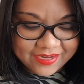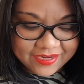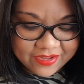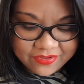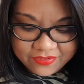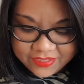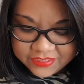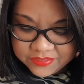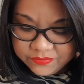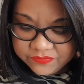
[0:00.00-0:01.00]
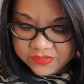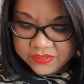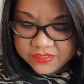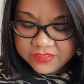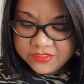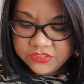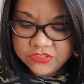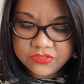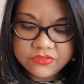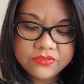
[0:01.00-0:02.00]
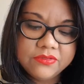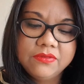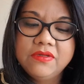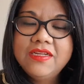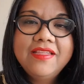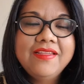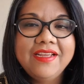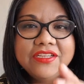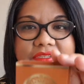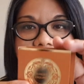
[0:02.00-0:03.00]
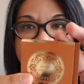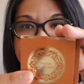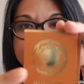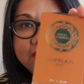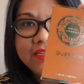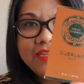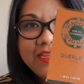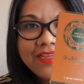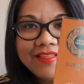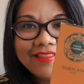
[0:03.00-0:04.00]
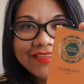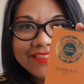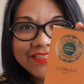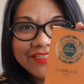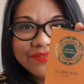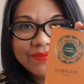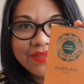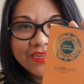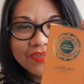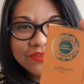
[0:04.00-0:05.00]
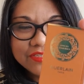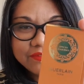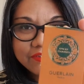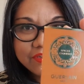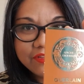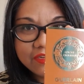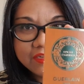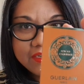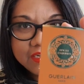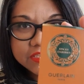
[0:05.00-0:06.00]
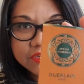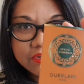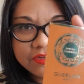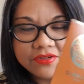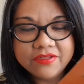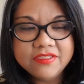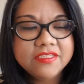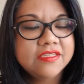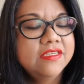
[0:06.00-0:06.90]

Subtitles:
Now let's move on to the next one. This is from the house of Guerlain, and it's called